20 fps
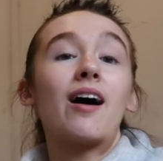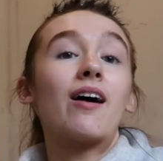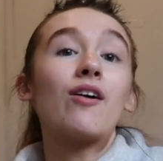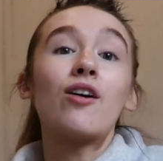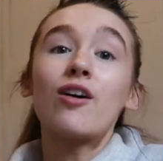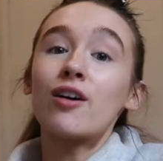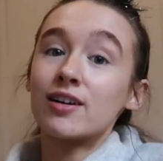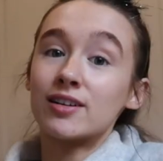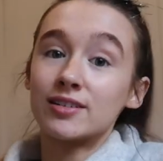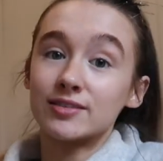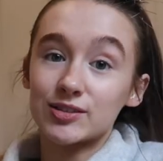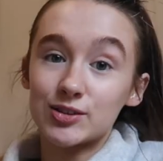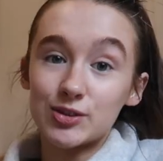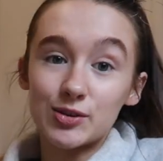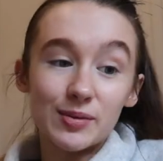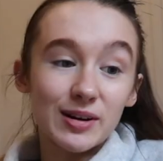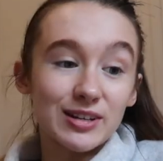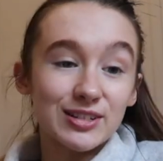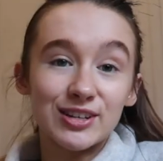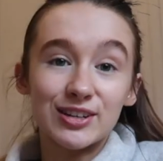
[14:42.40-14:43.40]
Oh,
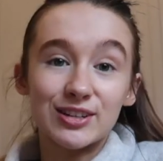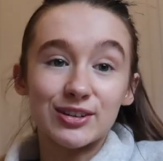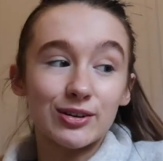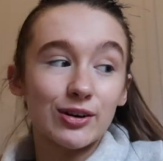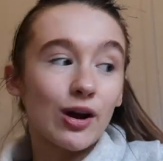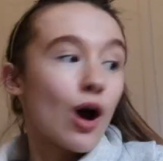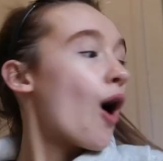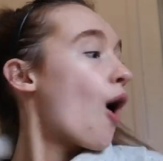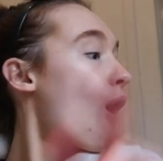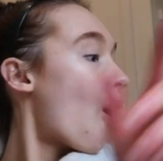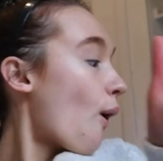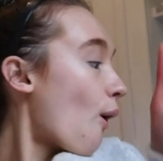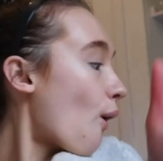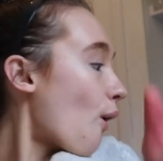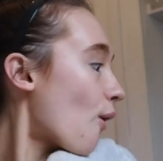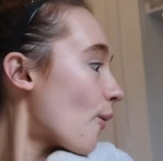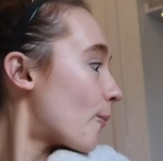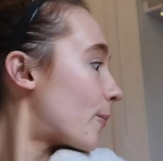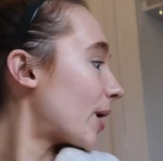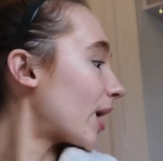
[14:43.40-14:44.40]
so much to do.
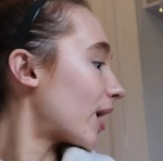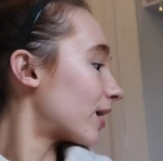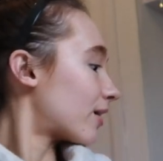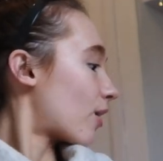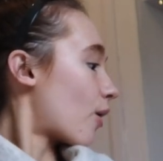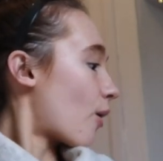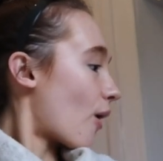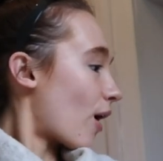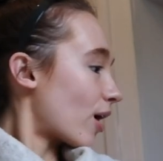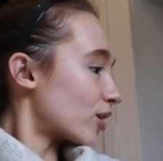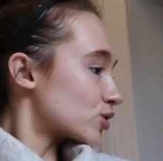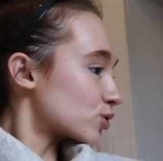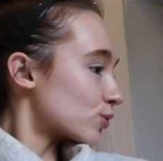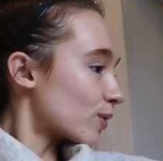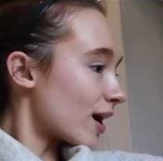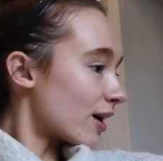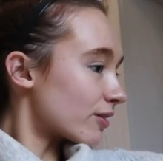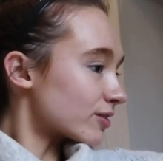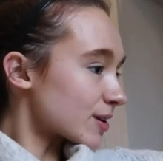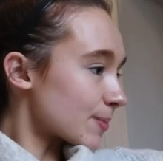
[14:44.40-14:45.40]
Oh, but do you know
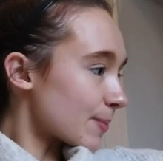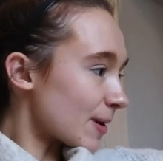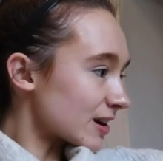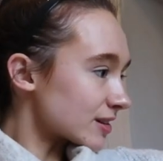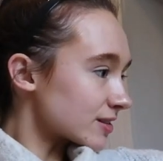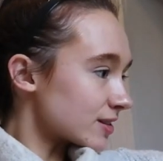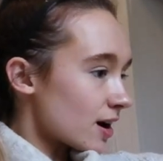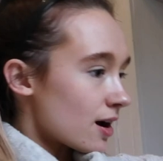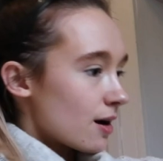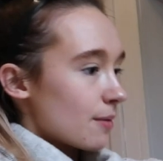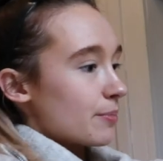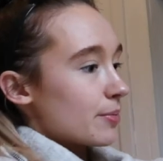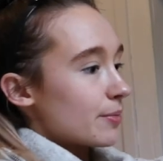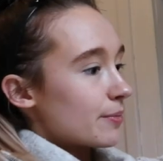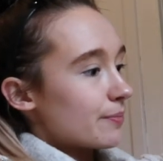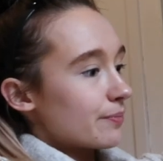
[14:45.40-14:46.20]
what else I picked up?